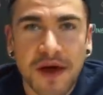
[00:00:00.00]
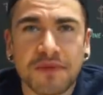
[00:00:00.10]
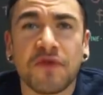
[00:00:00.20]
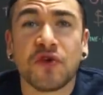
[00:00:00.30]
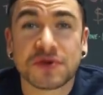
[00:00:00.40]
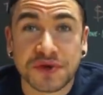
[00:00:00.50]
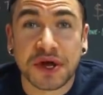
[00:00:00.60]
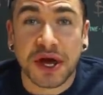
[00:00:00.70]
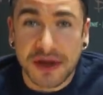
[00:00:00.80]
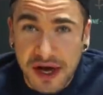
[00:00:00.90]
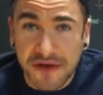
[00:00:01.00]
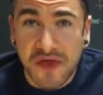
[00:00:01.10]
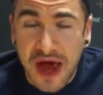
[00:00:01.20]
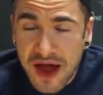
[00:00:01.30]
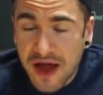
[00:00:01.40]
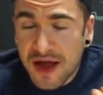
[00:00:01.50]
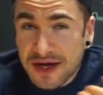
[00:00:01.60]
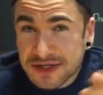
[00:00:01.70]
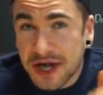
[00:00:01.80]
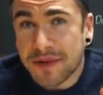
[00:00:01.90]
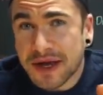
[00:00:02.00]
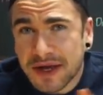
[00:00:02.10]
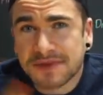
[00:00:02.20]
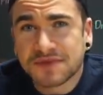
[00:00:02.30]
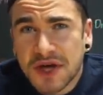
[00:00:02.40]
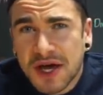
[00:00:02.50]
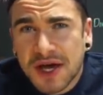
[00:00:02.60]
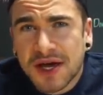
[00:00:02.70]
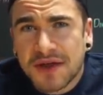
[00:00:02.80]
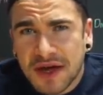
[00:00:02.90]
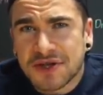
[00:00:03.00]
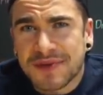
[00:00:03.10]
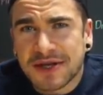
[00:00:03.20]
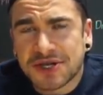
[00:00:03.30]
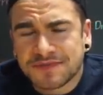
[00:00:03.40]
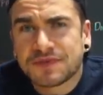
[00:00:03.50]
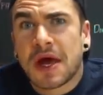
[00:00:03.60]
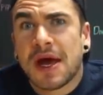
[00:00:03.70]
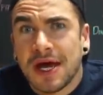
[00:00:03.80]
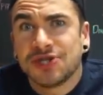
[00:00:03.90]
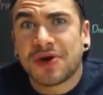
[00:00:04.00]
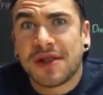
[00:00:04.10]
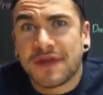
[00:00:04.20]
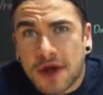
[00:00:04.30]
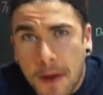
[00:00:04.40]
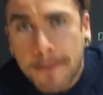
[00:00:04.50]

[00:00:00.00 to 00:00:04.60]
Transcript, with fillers: the food is really good. I'll give it that. So everybody, thanks so much. Enjoy the video.